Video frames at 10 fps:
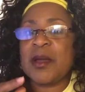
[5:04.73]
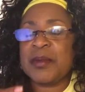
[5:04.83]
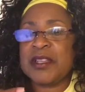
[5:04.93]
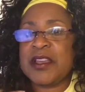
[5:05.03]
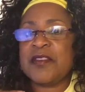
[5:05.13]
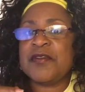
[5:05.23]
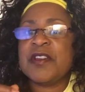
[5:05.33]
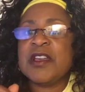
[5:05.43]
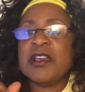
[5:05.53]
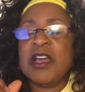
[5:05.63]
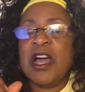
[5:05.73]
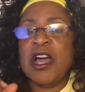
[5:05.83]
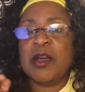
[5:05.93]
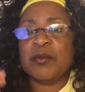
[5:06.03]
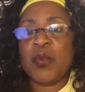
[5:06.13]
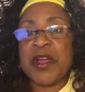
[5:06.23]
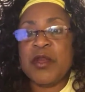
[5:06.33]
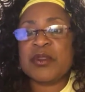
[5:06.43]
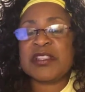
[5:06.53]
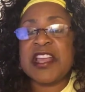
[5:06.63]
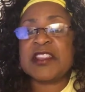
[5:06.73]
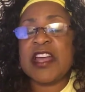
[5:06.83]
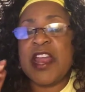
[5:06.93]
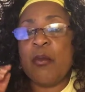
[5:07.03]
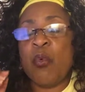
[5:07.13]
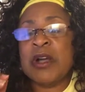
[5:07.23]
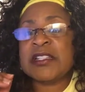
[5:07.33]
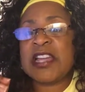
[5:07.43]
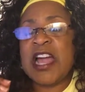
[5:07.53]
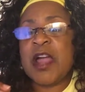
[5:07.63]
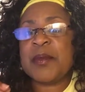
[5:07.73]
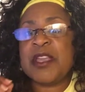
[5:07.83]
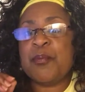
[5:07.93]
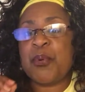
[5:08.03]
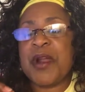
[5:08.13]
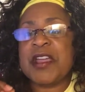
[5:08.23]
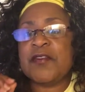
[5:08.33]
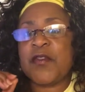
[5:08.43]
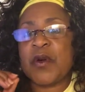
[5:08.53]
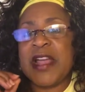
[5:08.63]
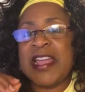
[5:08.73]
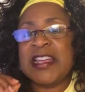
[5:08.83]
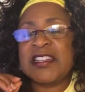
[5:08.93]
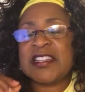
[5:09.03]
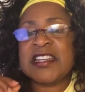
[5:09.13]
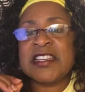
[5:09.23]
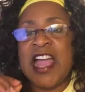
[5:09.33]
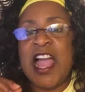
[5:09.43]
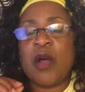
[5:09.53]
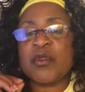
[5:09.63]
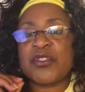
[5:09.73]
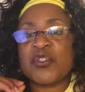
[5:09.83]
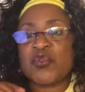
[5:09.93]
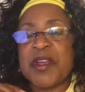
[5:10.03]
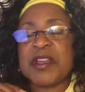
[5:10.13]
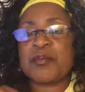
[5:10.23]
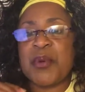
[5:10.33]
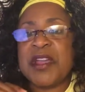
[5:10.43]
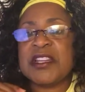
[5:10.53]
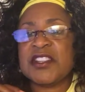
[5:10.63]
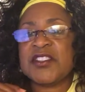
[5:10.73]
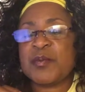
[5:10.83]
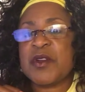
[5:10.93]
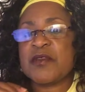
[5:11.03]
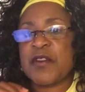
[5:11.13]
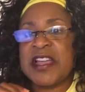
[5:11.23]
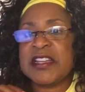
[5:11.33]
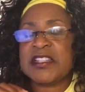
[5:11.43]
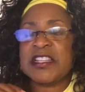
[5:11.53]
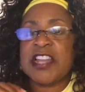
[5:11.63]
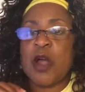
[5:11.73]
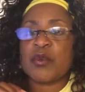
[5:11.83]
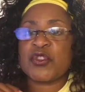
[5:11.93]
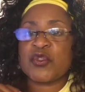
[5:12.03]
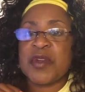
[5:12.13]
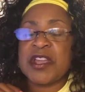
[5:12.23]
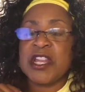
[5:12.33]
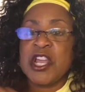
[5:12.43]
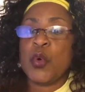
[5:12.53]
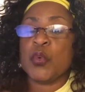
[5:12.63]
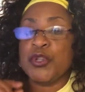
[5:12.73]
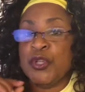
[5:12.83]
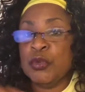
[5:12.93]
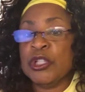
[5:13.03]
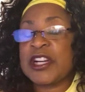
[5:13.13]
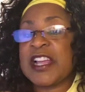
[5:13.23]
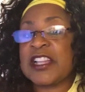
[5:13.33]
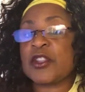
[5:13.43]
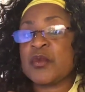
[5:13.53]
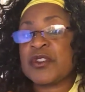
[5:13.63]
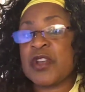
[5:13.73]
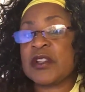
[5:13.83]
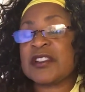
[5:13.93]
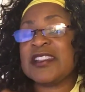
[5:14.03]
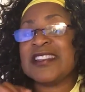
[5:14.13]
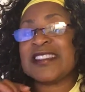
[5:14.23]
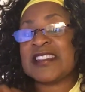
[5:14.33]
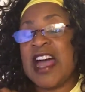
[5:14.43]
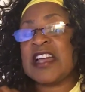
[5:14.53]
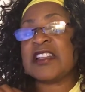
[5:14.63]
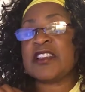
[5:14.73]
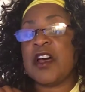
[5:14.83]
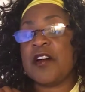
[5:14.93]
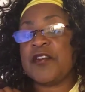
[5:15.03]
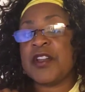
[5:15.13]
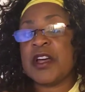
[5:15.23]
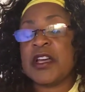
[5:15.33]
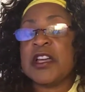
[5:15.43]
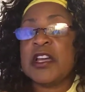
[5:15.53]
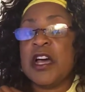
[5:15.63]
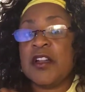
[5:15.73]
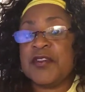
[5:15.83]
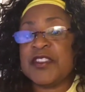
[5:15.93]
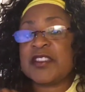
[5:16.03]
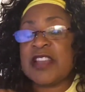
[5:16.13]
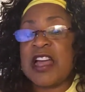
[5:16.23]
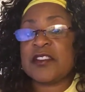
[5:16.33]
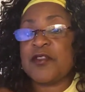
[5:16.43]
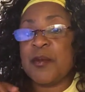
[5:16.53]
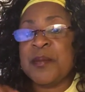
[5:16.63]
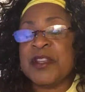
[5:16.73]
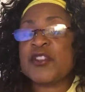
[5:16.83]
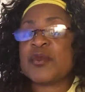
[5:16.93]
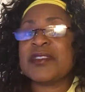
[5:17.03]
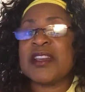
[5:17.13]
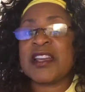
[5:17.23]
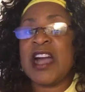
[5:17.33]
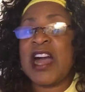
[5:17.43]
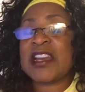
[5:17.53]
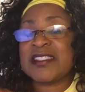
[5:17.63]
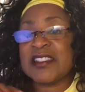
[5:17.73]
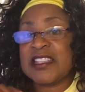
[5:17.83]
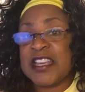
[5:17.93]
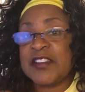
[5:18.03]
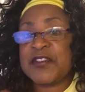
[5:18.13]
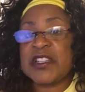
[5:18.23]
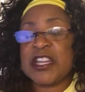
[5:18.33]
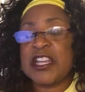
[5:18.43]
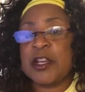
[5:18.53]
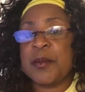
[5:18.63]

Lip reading: believe, where he was saying that at one time he prayed for 18 hours straight, prayed in the spirit for 18 hours straight. When you look at the results and the size of the ministry that God has gifted him,